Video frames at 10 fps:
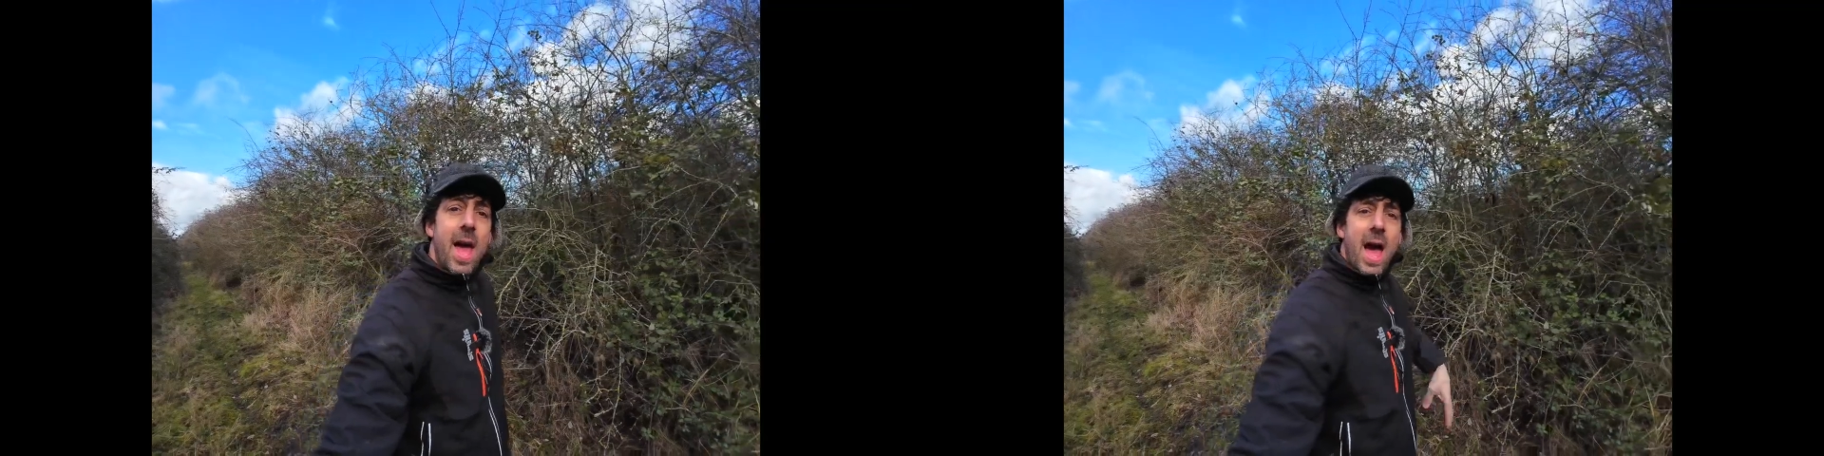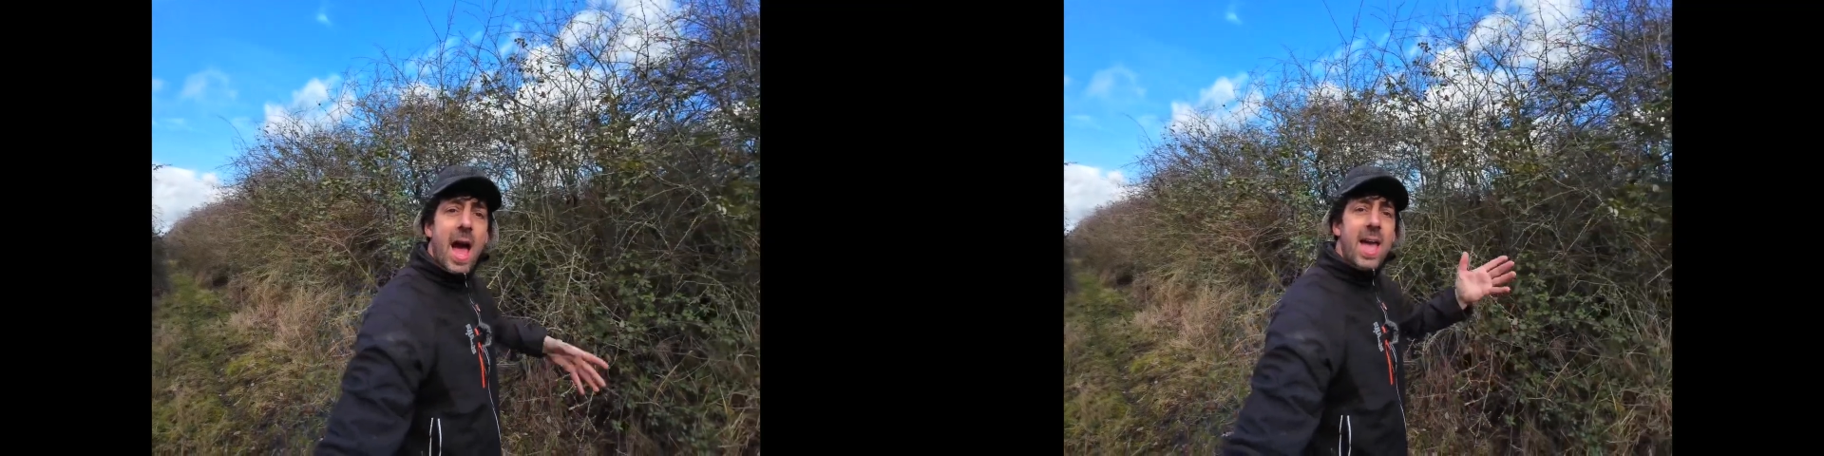
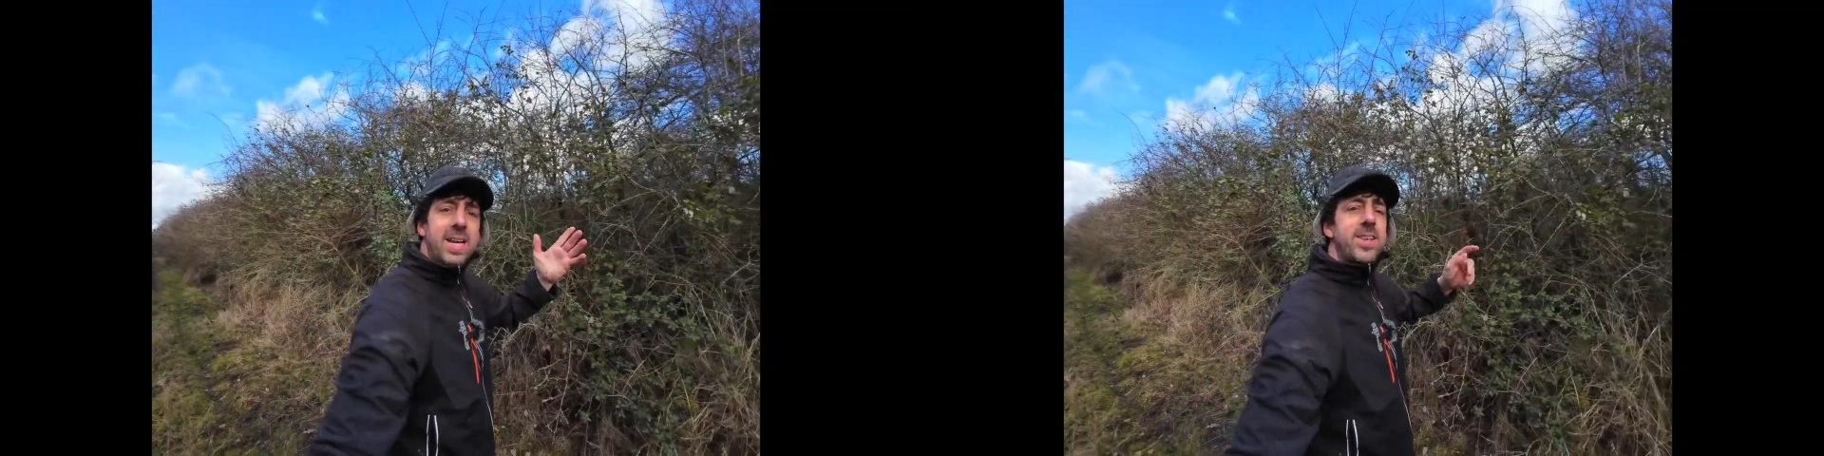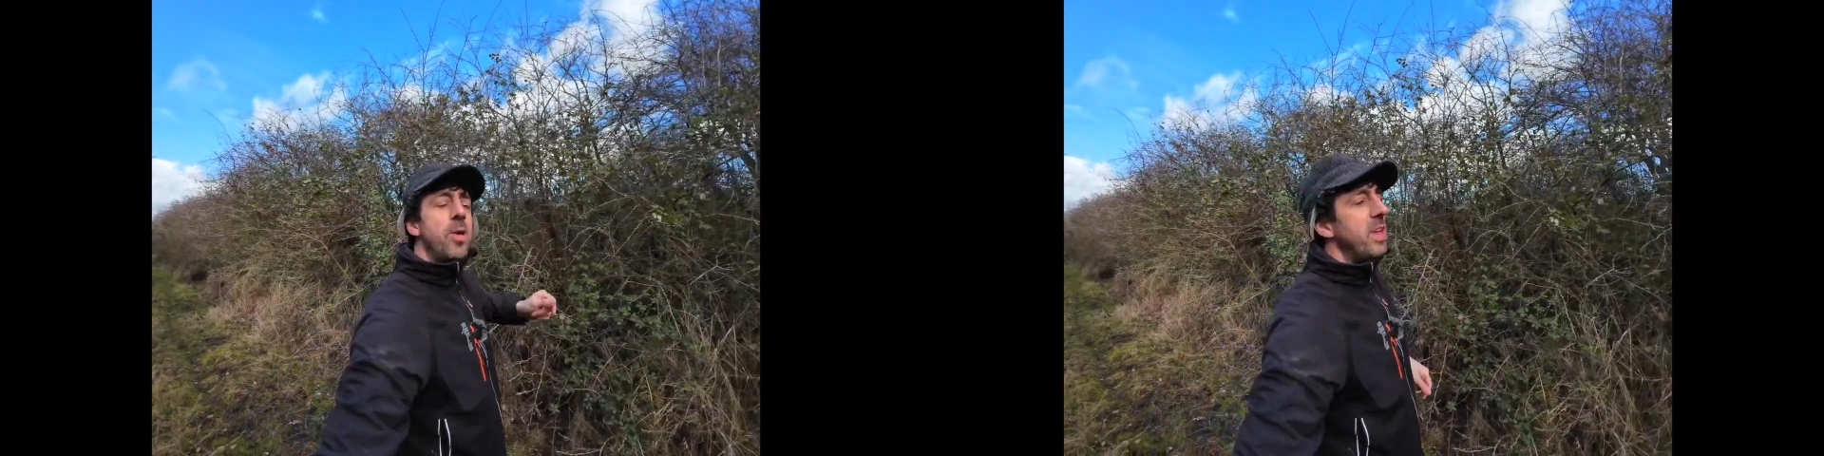Hey,
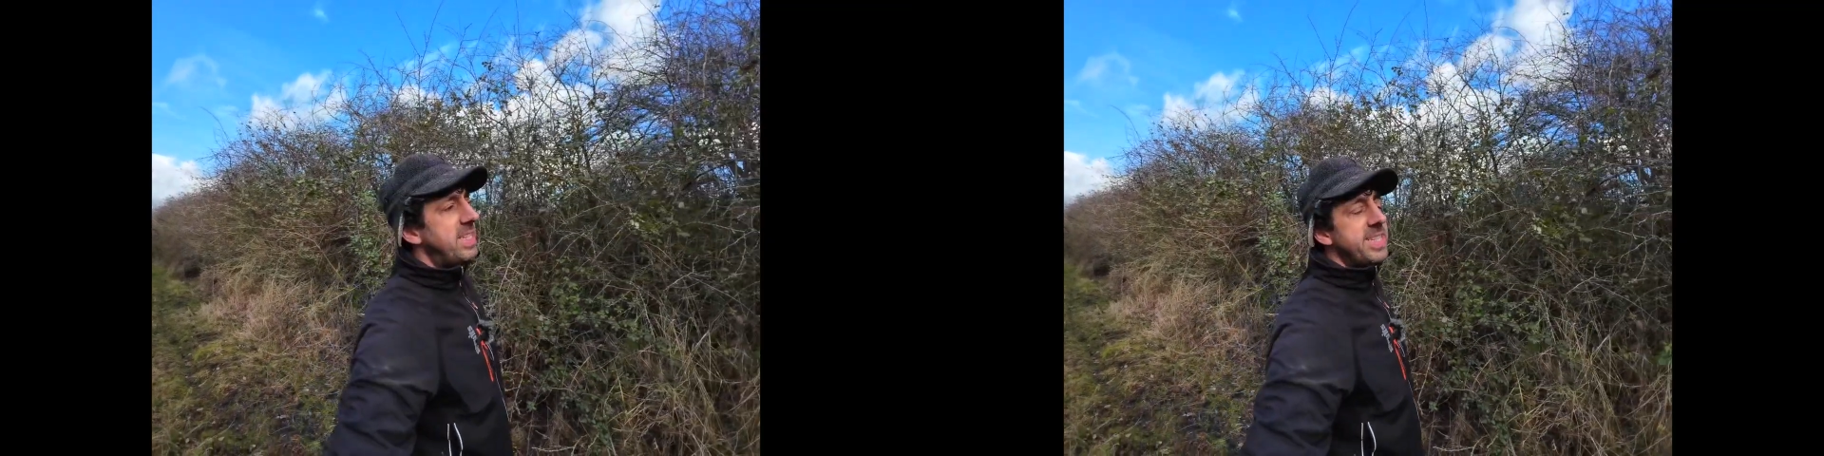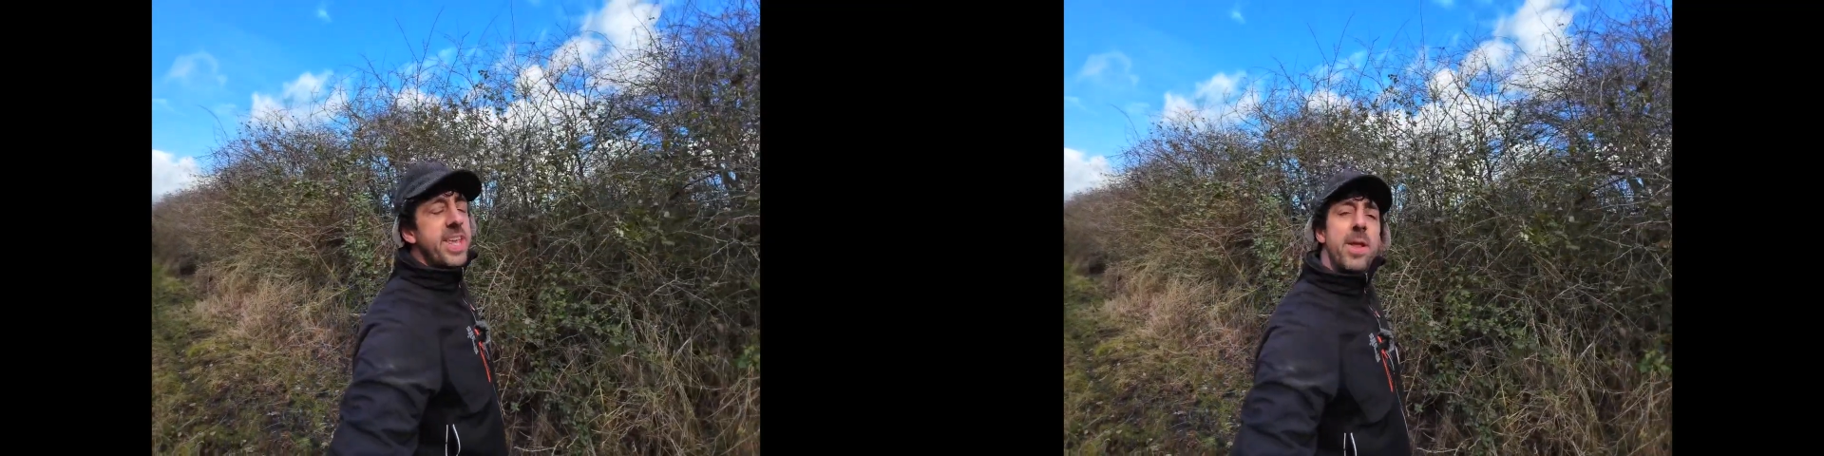so
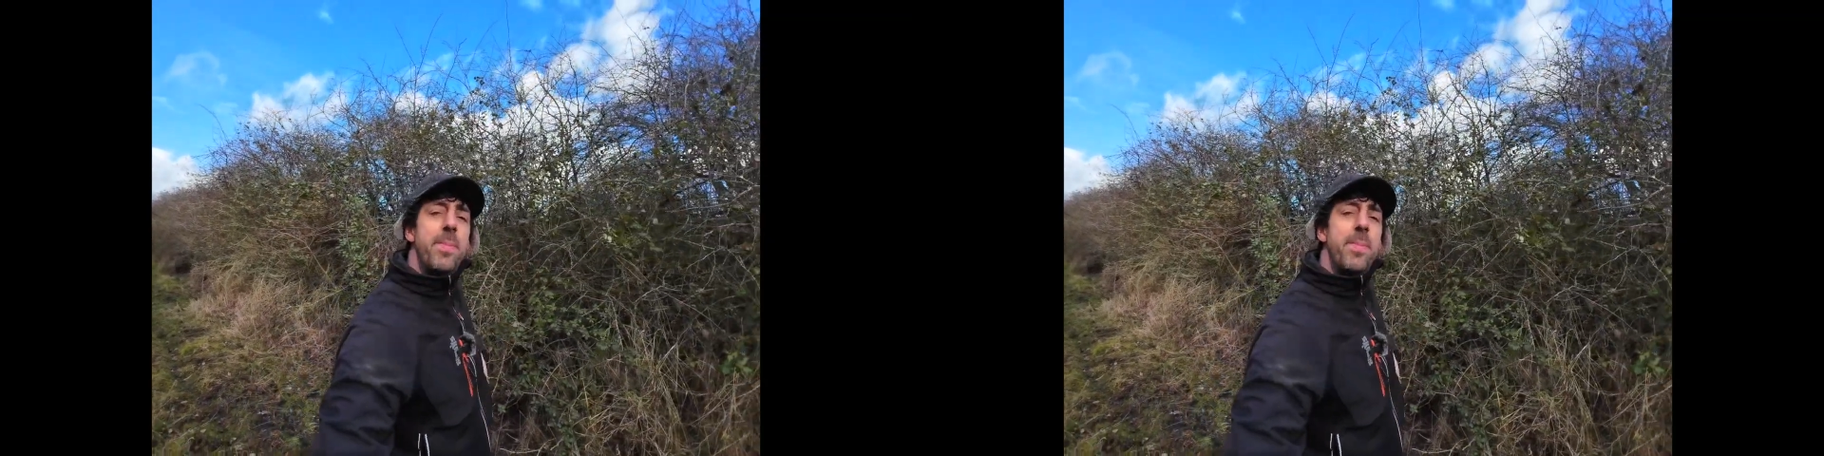this is going to